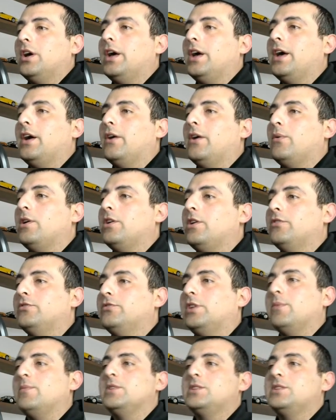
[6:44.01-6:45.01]
One of them
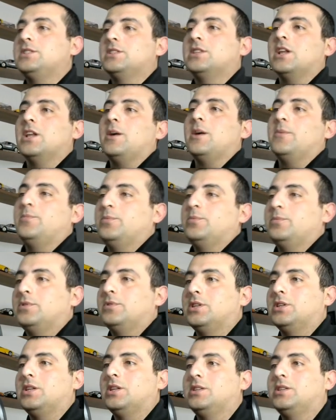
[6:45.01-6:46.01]
is
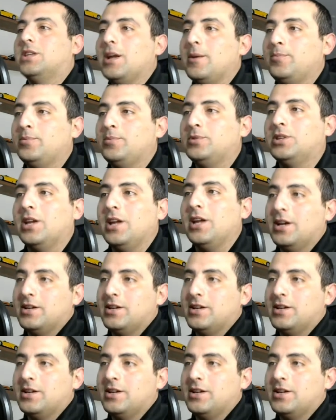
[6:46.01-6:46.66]
Traptrix